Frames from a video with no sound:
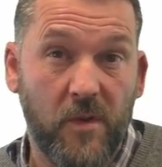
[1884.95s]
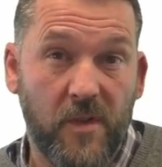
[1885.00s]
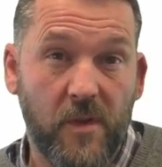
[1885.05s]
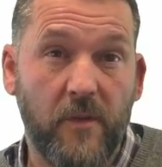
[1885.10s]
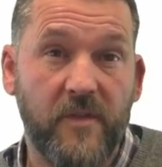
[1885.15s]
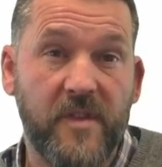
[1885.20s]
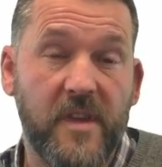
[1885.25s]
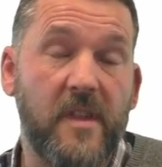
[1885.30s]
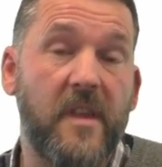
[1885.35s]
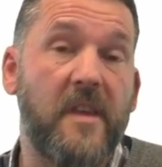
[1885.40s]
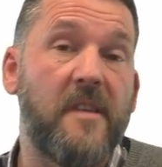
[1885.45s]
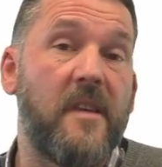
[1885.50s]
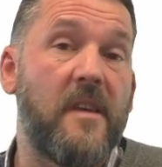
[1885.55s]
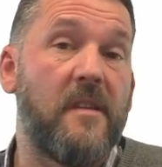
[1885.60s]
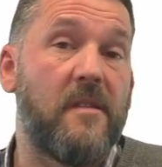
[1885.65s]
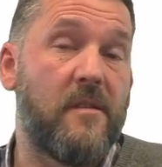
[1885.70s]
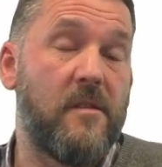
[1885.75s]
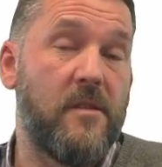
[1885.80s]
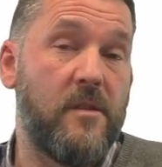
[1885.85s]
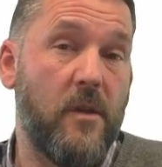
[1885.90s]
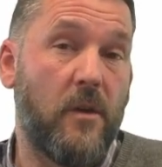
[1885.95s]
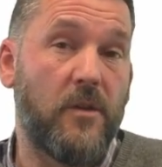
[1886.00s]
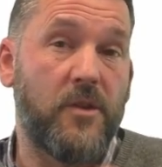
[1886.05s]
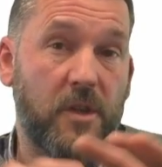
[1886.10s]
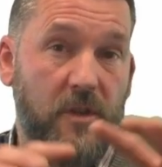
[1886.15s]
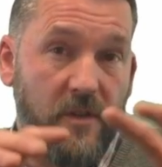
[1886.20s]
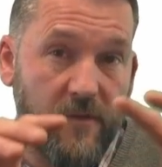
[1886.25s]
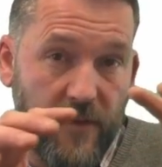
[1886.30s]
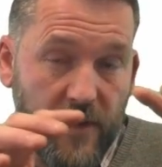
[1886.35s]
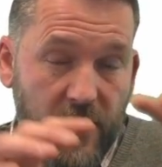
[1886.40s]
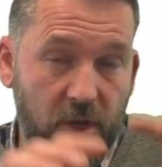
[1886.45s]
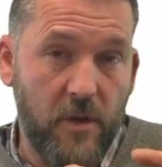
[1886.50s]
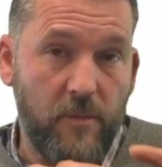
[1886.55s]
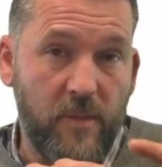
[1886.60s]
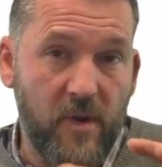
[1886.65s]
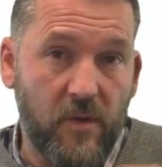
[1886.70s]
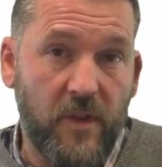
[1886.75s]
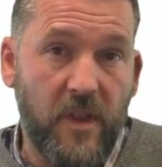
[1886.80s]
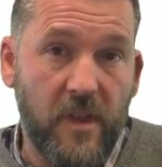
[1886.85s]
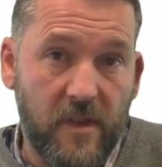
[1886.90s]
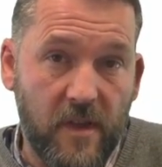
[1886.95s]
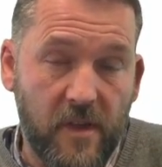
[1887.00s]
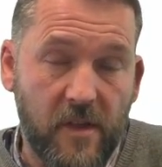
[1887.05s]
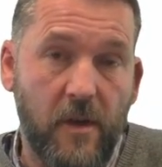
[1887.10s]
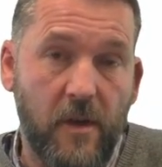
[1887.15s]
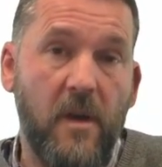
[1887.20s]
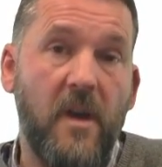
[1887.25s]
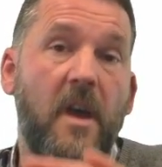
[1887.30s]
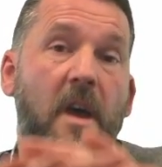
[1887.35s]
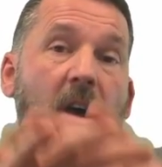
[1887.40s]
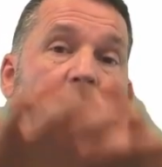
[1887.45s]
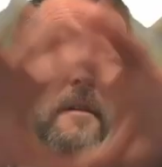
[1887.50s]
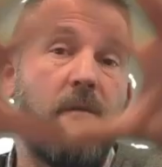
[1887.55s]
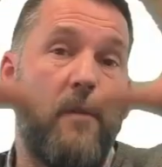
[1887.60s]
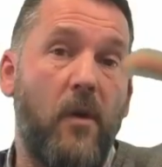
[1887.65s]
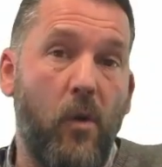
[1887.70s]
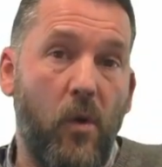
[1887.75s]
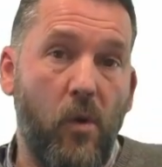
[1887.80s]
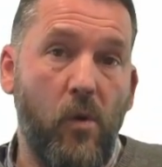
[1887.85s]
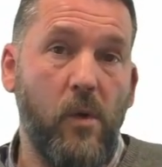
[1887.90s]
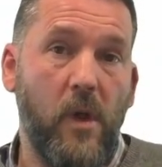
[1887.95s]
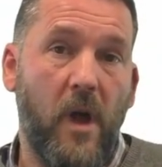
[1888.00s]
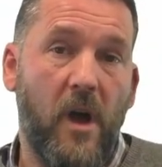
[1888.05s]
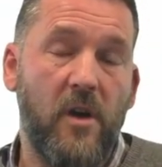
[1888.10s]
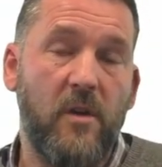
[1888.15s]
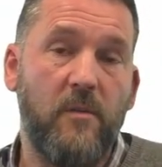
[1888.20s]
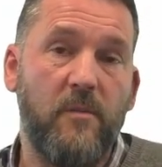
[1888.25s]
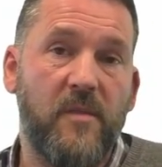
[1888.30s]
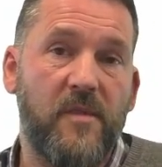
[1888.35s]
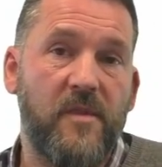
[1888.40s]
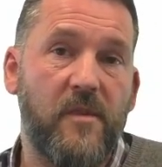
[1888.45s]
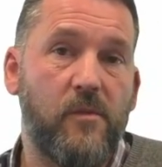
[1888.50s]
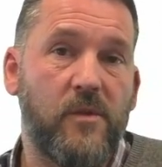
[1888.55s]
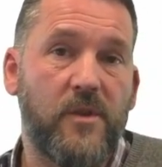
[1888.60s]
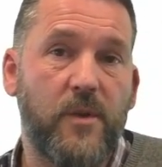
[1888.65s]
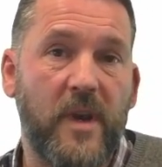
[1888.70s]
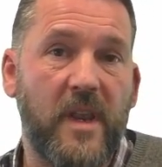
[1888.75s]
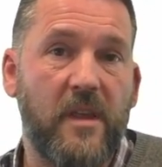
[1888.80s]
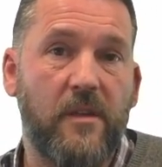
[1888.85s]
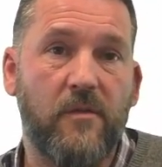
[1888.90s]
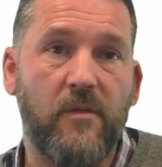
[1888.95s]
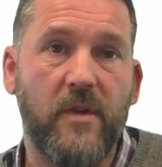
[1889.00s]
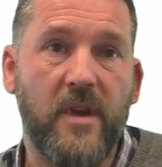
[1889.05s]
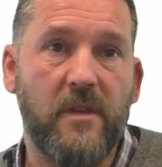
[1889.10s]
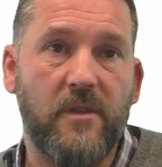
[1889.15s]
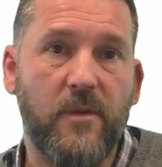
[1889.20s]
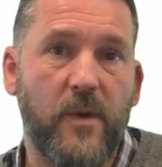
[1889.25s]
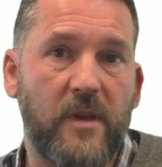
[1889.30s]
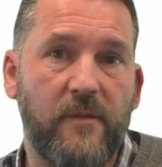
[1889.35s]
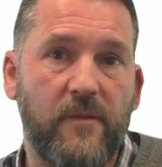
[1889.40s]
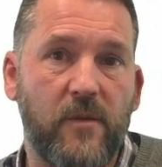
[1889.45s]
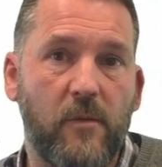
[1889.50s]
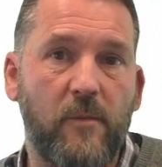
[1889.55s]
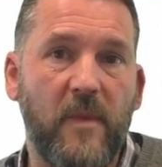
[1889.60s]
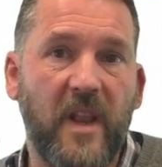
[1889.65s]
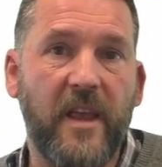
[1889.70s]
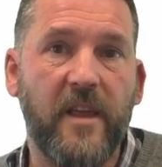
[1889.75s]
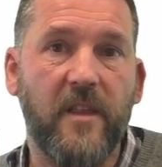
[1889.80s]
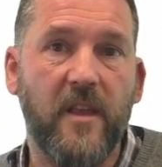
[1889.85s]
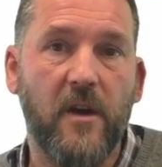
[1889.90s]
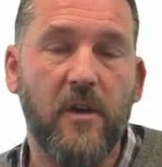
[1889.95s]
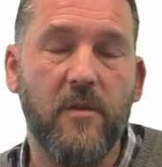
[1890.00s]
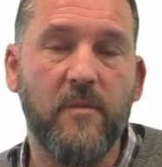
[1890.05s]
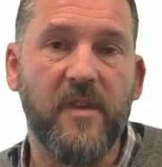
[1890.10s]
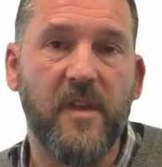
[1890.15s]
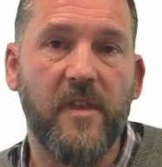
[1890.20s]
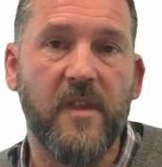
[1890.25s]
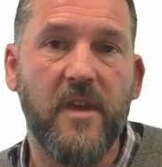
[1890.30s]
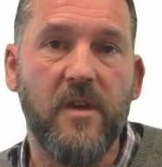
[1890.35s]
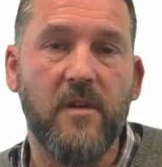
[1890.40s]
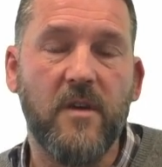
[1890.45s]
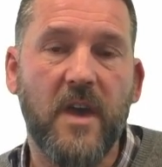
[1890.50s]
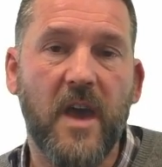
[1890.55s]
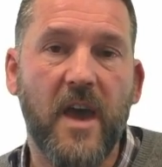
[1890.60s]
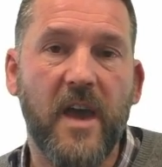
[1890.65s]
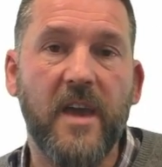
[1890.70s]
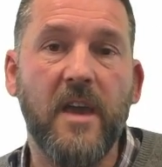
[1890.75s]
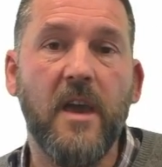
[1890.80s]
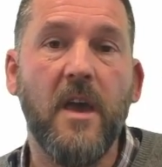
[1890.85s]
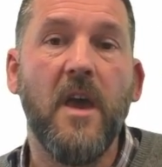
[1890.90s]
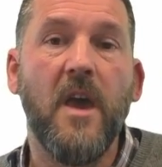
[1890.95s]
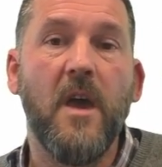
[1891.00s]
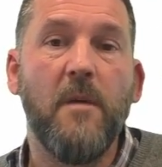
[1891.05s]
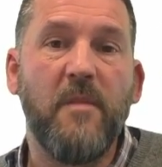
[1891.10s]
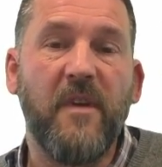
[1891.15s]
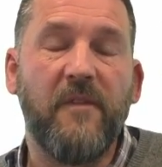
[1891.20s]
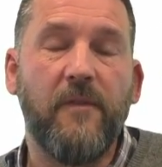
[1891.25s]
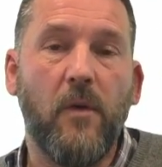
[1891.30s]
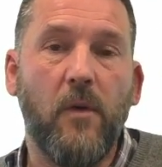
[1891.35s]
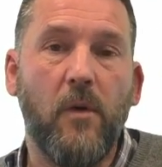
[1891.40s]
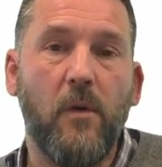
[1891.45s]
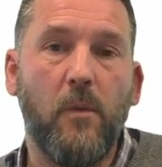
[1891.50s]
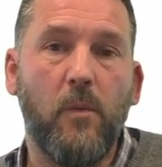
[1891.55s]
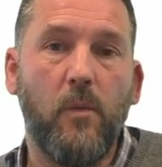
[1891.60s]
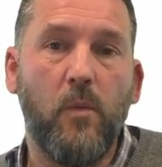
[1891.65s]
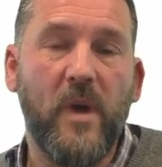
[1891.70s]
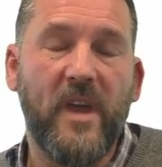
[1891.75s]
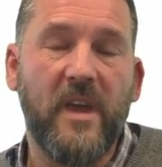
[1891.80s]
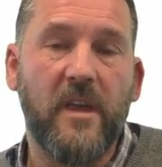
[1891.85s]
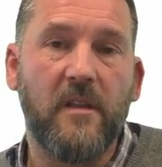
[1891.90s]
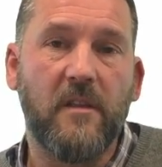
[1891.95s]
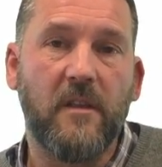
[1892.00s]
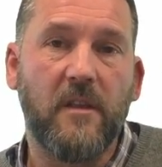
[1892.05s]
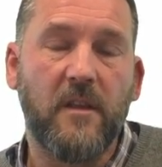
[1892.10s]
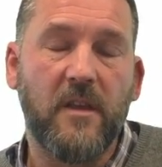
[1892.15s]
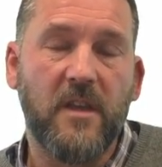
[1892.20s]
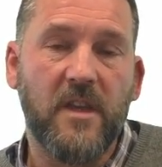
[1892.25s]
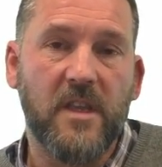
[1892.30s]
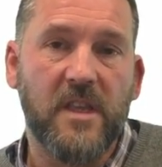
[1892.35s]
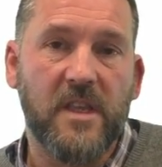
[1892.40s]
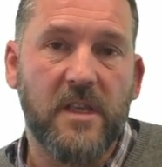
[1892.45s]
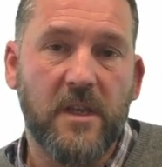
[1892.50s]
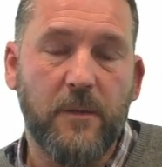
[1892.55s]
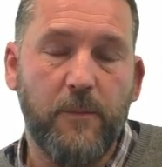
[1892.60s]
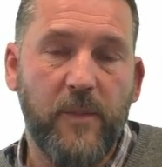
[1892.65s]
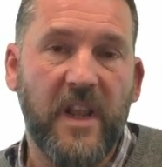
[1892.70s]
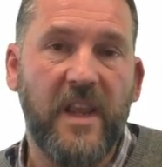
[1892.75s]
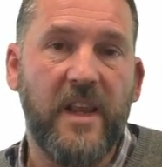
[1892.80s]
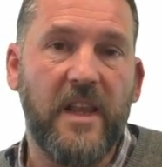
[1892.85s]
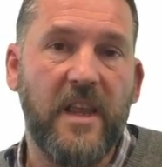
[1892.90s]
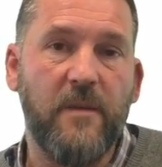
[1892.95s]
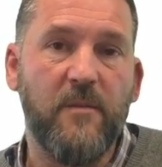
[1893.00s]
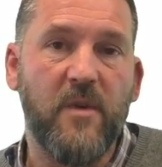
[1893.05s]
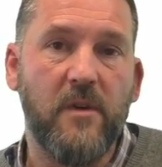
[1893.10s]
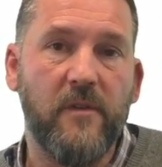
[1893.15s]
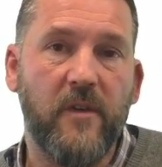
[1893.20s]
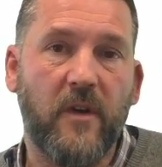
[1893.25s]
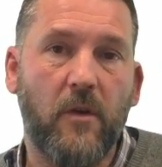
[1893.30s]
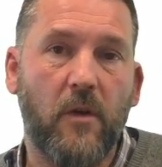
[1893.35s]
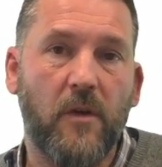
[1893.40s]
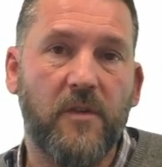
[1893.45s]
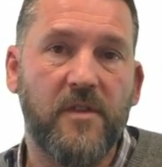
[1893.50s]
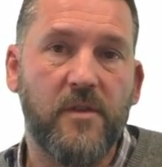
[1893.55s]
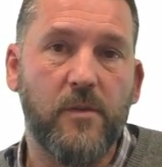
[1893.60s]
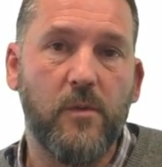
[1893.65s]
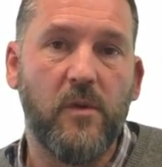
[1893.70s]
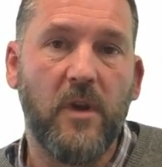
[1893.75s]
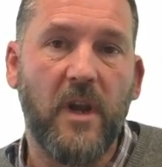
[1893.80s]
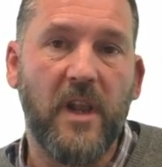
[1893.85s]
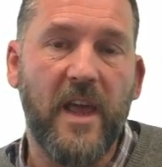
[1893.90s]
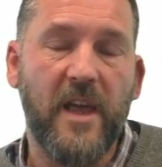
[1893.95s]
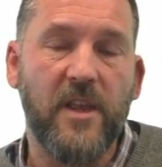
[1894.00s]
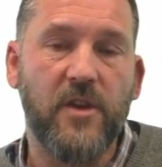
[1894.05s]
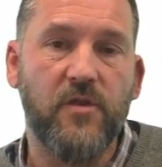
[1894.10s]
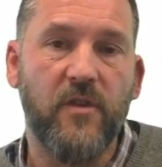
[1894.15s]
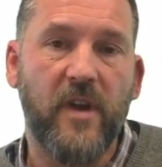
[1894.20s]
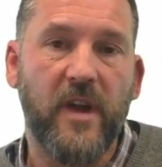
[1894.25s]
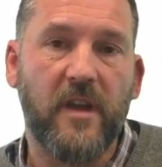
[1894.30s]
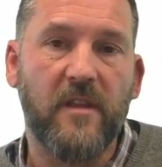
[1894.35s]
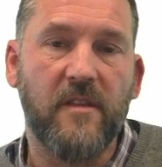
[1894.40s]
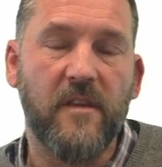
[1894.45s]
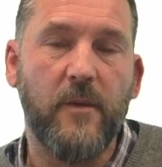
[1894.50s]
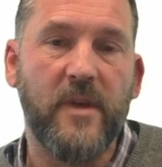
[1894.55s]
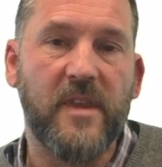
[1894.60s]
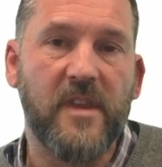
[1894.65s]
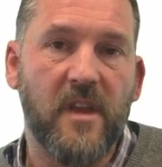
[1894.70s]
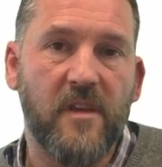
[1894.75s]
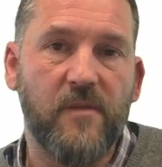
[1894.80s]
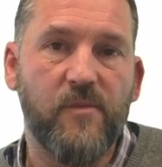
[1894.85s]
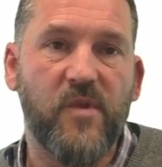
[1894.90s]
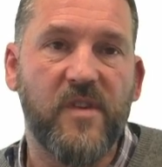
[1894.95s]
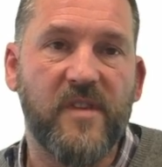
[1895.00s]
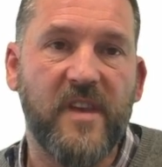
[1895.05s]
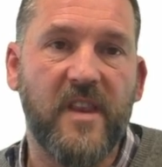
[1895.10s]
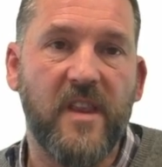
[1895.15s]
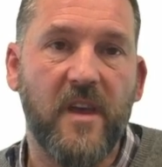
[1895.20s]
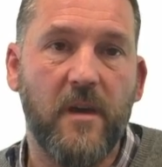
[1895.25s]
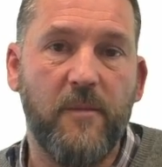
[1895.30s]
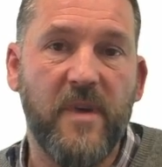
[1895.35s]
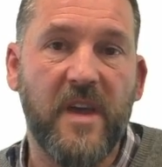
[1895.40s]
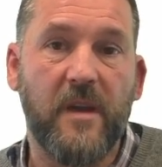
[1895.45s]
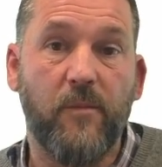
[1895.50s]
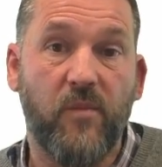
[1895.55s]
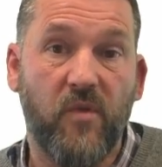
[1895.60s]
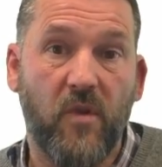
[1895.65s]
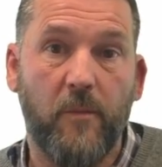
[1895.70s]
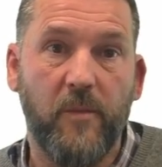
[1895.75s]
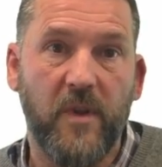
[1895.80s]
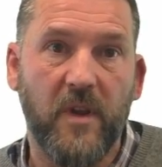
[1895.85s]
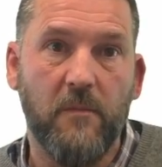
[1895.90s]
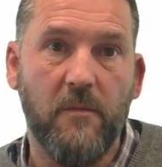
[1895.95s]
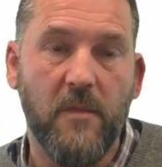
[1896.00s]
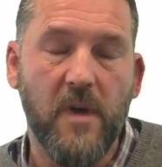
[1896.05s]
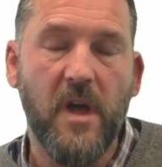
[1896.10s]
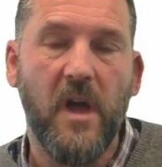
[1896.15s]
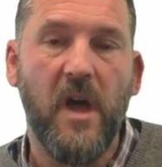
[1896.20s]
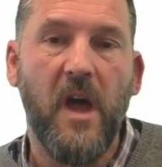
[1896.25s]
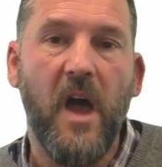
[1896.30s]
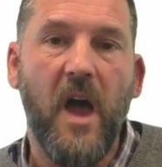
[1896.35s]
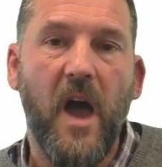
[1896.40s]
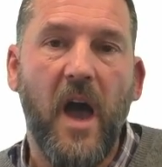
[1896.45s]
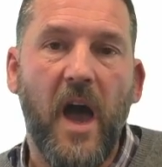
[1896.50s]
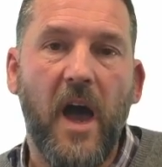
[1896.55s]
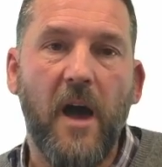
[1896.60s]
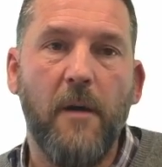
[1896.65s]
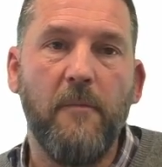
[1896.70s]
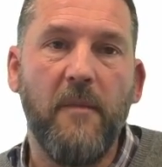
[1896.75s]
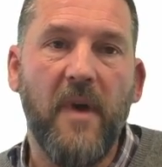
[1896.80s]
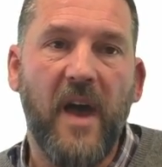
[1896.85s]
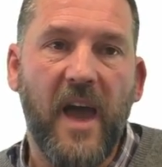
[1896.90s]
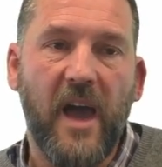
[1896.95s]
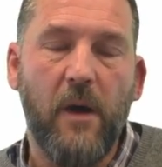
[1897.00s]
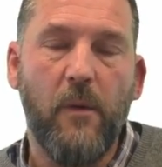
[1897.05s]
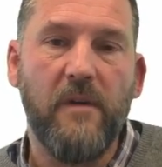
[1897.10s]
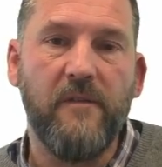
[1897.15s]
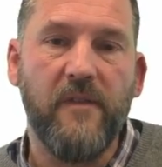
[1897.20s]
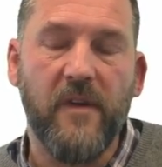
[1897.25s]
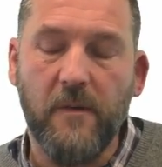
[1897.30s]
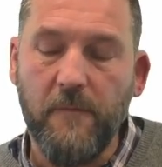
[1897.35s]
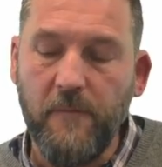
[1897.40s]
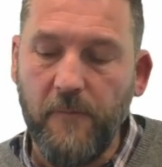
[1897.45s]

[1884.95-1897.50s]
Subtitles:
So obviously this is not just for new build, this is for all homes, all 24 million homes in the UK, before we can completely move across to all electric. So it does present a big problem. However,